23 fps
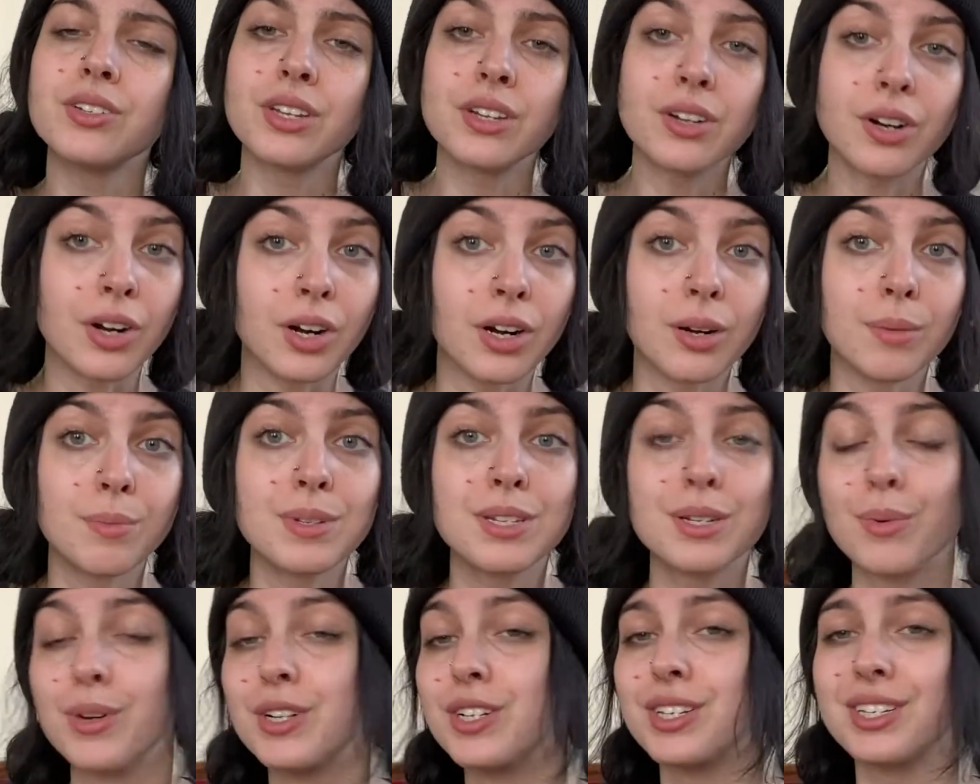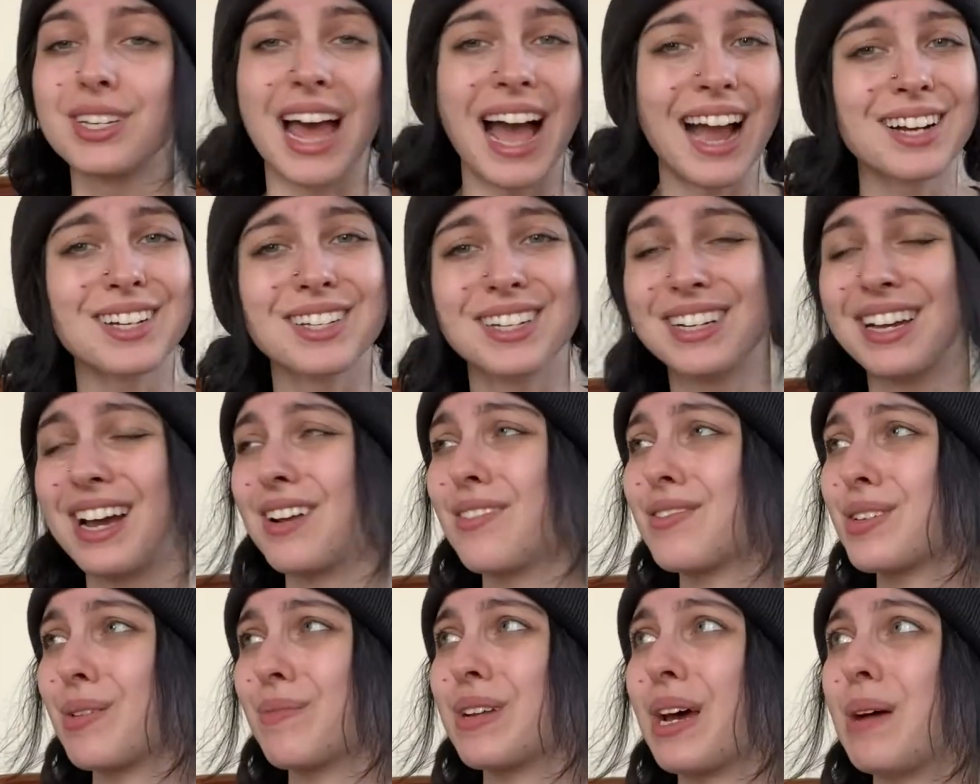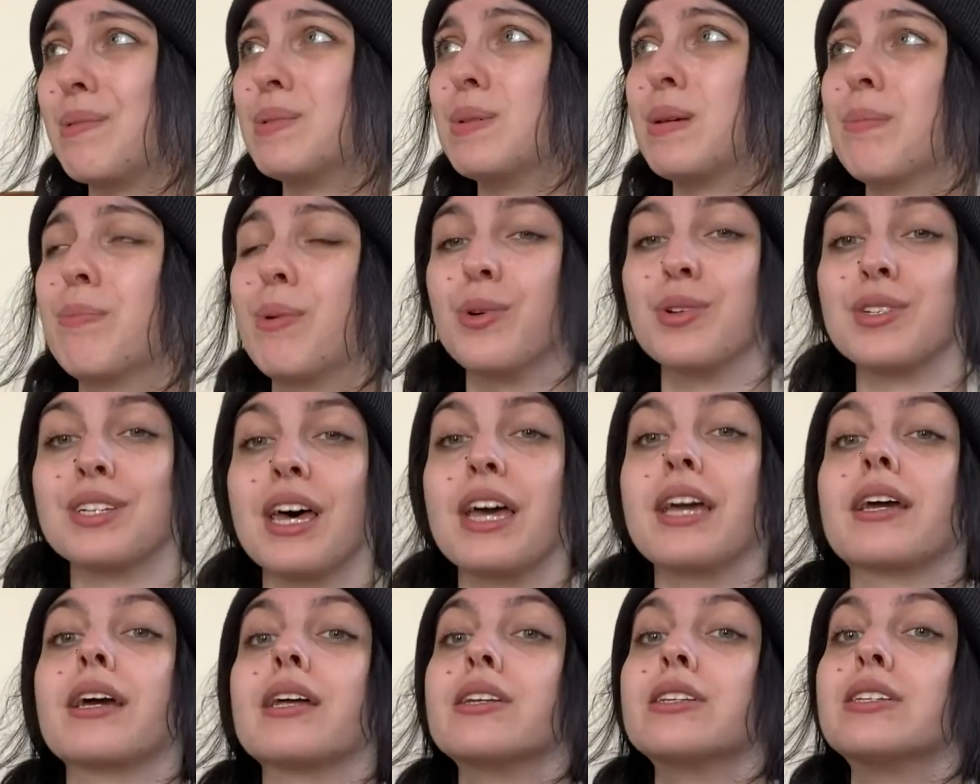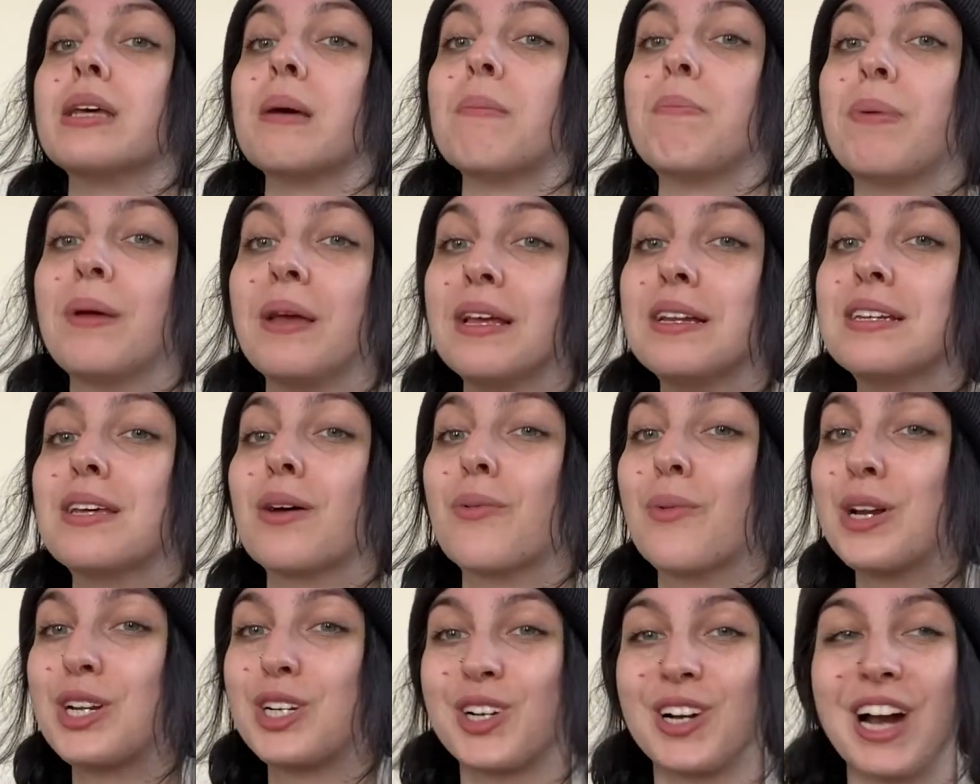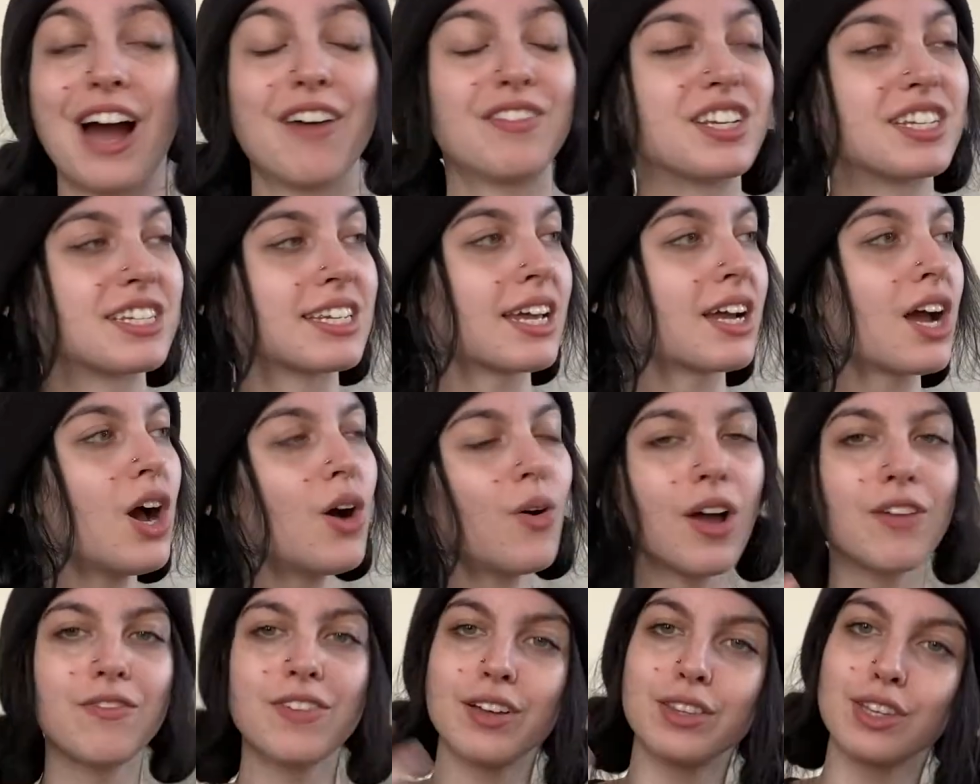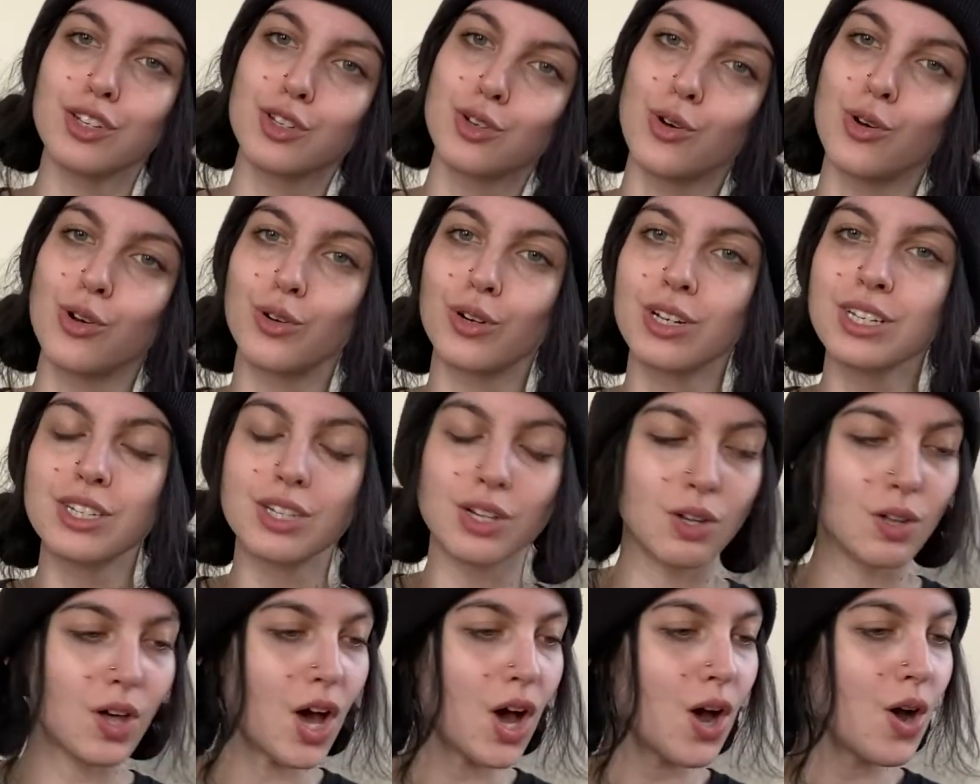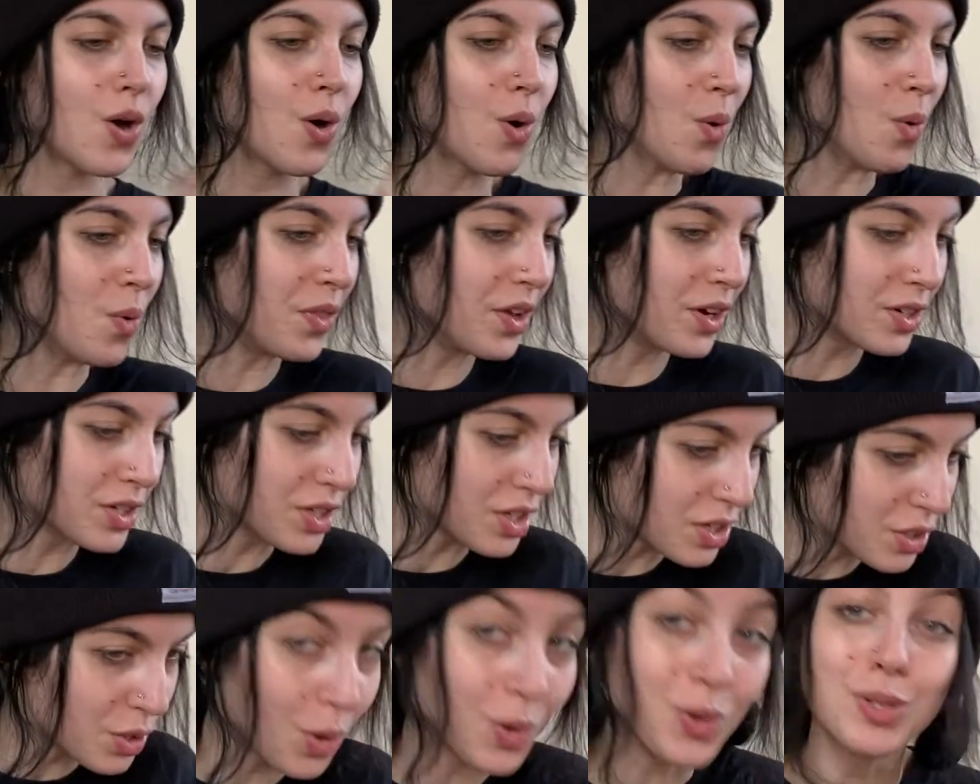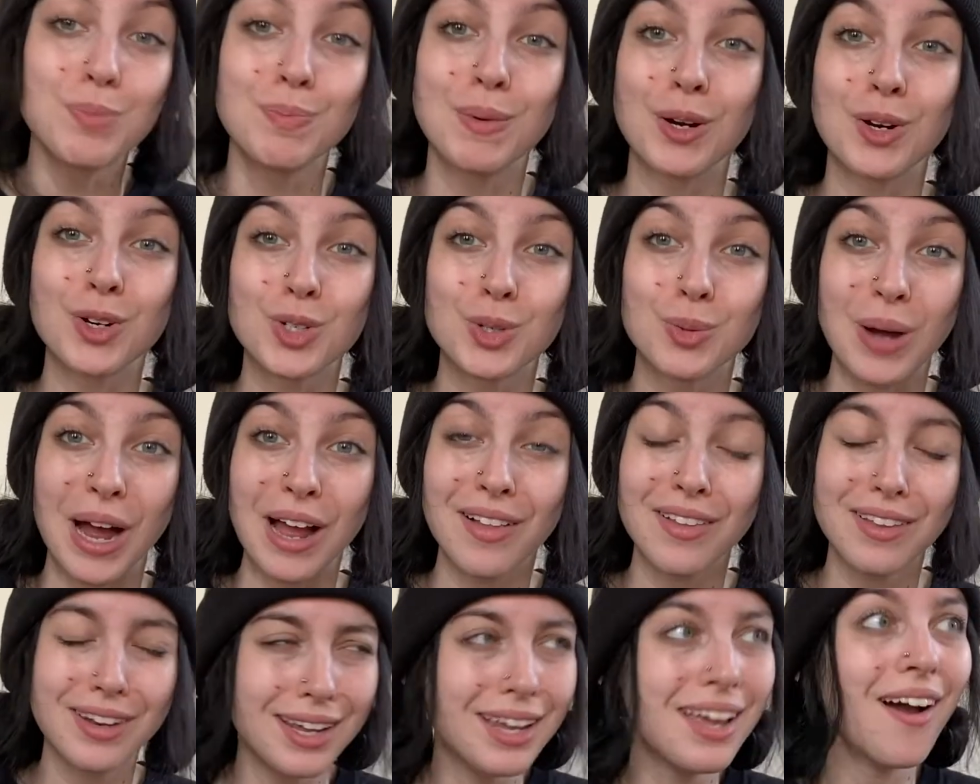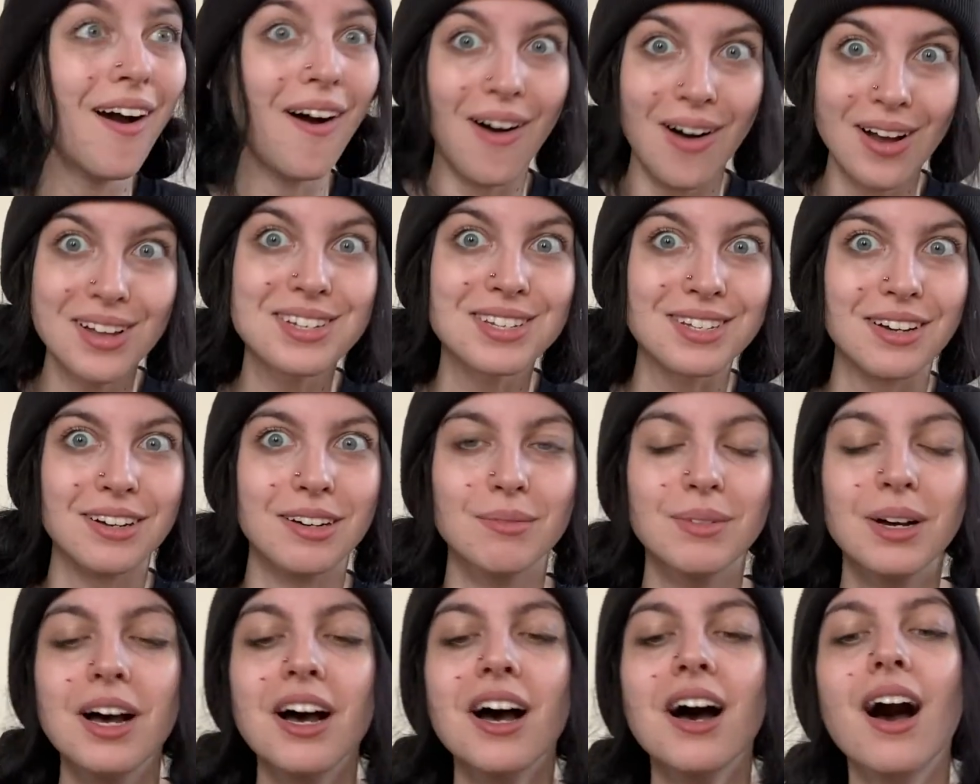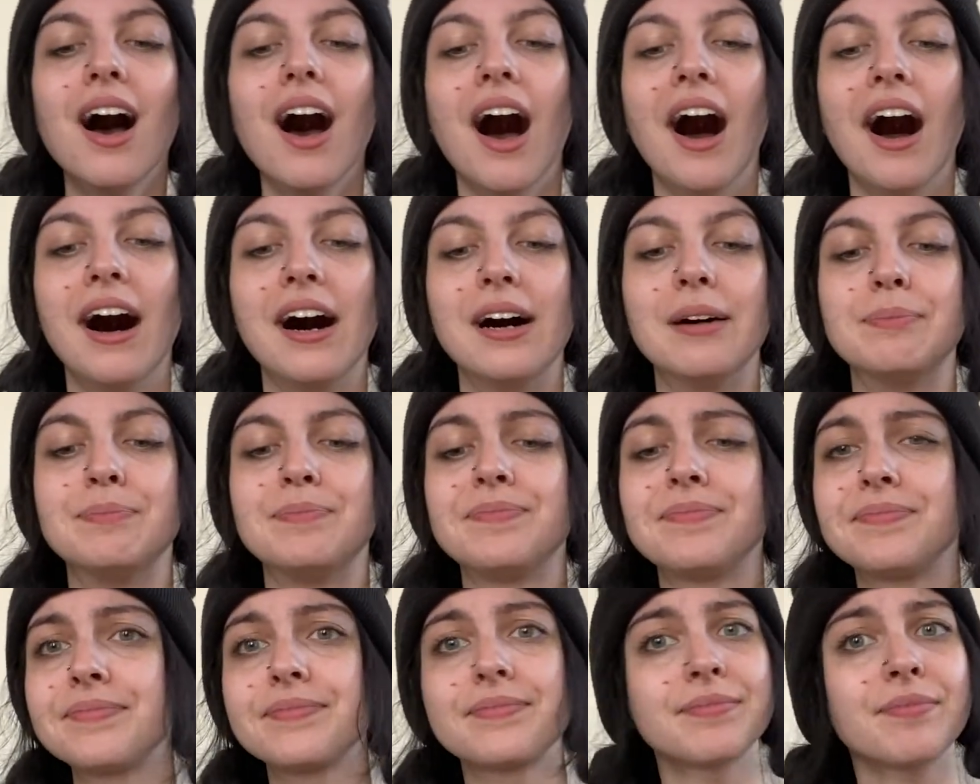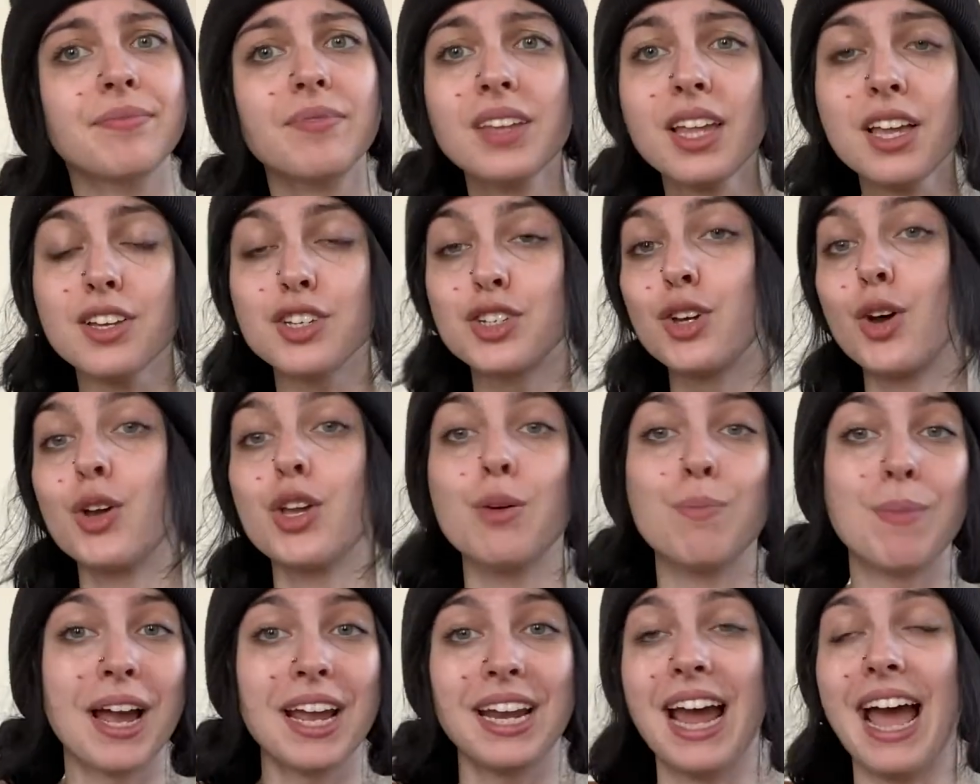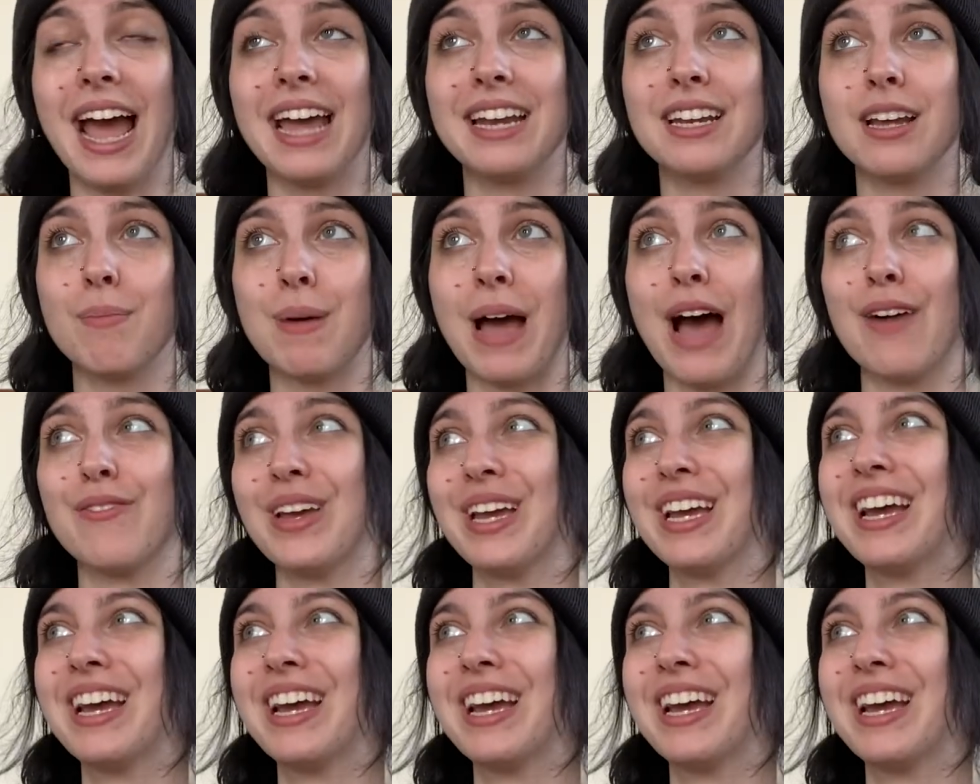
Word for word: and herbs, which is actually kind of sometimes people's like dip into witchcraft. It's like, oh, I found this cool crystal. Oh, there's this whole spirituality. Awesome. Um, so you might end up having